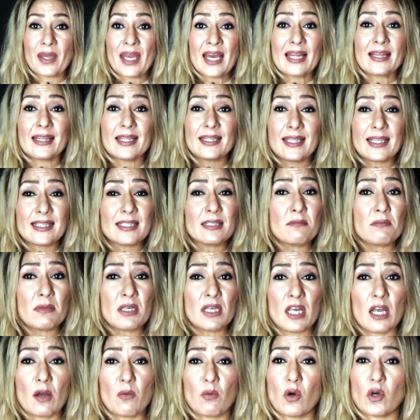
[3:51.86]
That doesn't
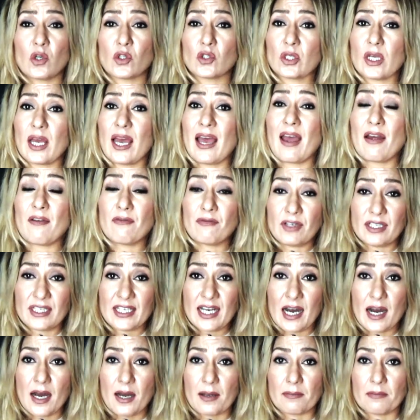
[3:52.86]
mean it works every
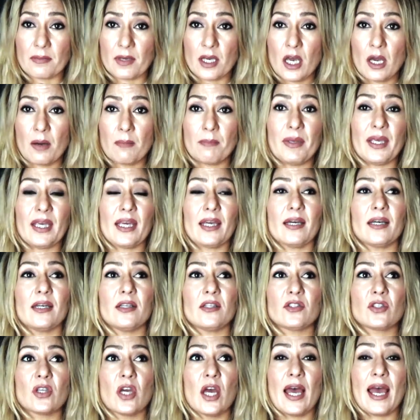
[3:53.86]
time,
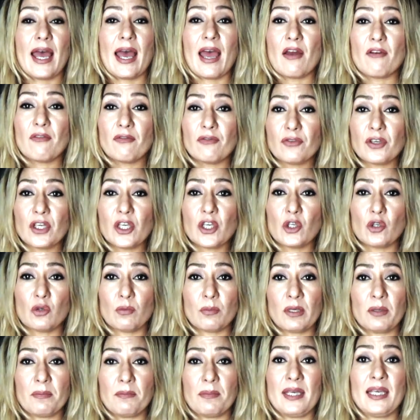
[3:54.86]
because every
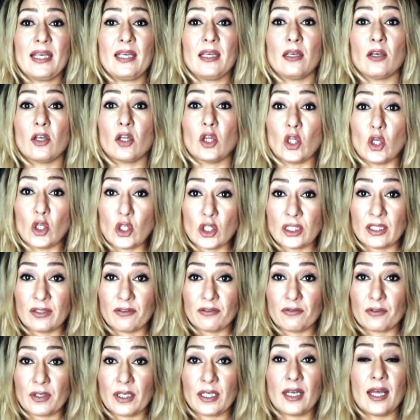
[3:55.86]
human being look
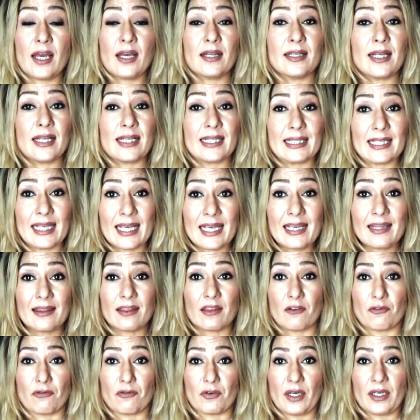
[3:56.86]
different, they think
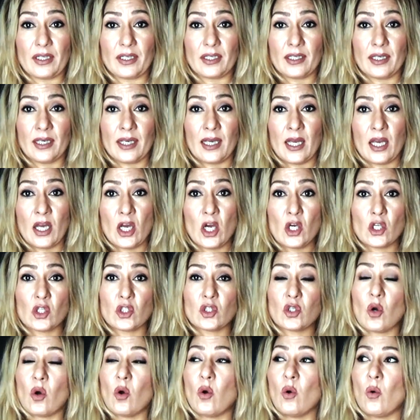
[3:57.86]
different.
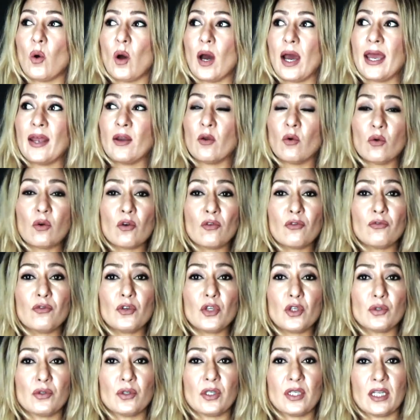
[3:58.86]
So in order for
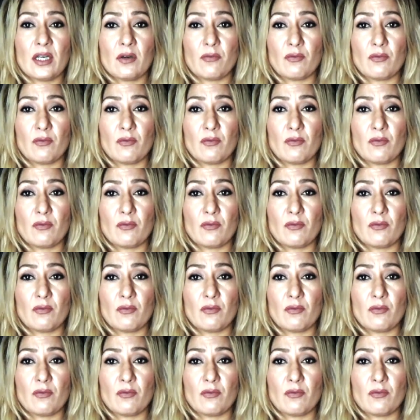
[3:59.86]
you to get a